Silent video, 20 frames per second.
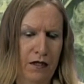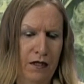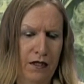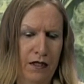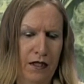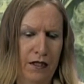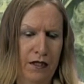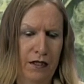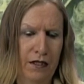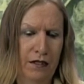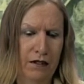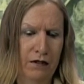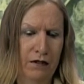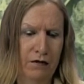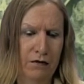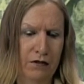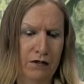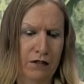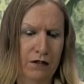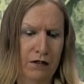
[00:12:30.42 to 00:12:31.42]
I think
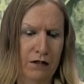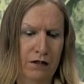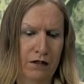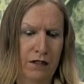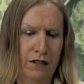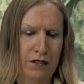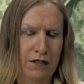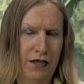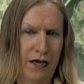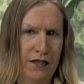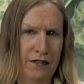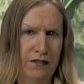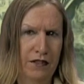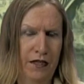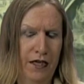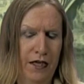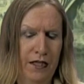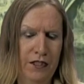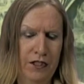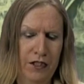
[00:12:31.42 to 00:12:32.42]
it was an
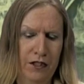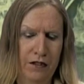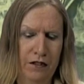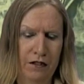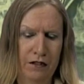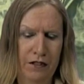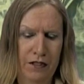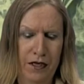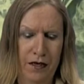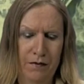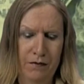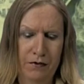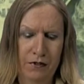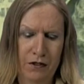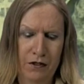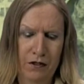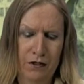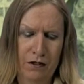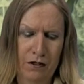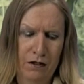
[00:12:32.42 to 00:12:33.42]
assassination
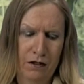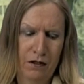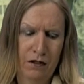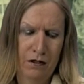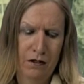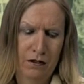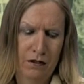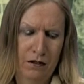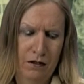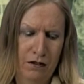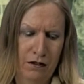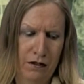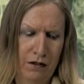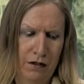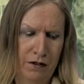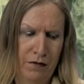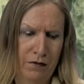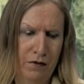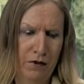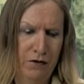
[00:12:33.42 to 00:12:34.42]
attempt
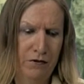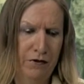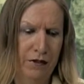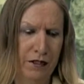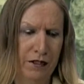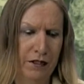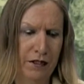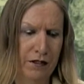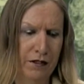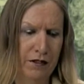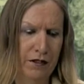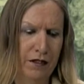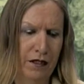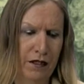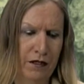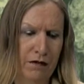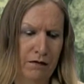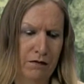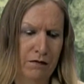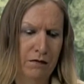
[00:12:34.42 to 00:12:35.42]
in the movie.
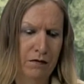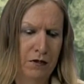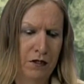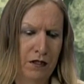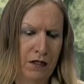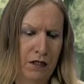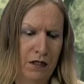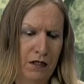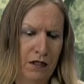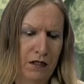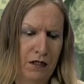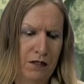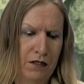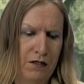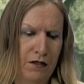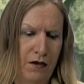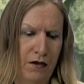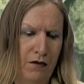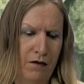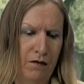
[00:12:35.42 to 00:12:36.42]
And
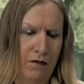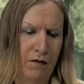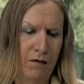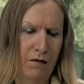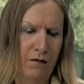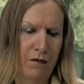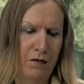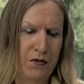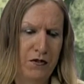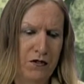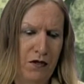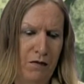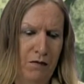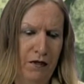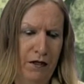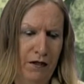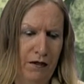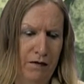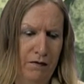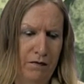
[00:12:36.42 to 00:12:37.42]
so
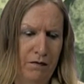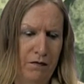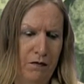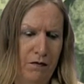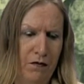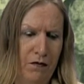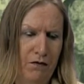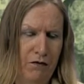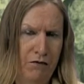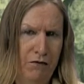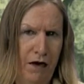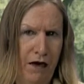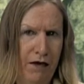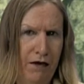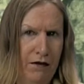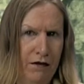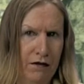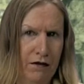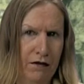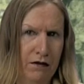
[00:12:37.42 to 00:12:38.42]
somebody
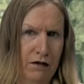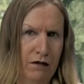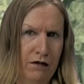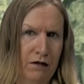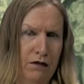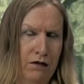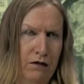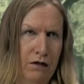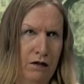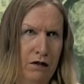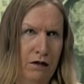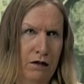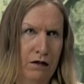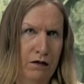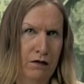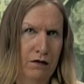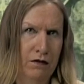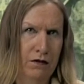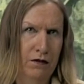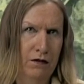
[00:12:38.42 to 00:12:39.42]
fired
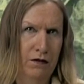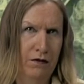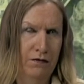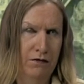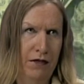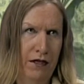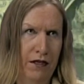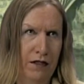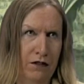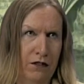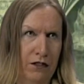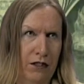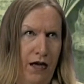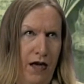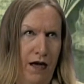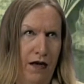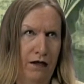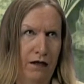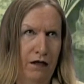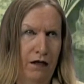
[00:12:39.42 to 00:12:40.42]
the fatal
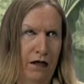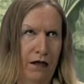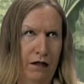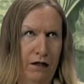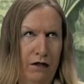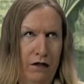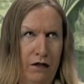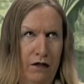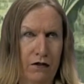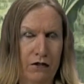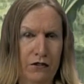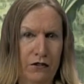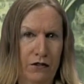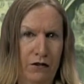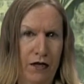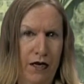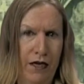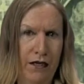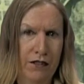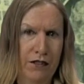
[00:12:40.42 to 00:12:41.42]
shot at closer
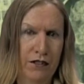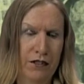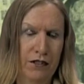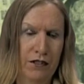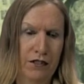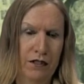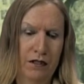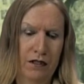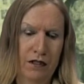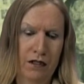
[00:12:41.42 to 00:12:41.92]
range to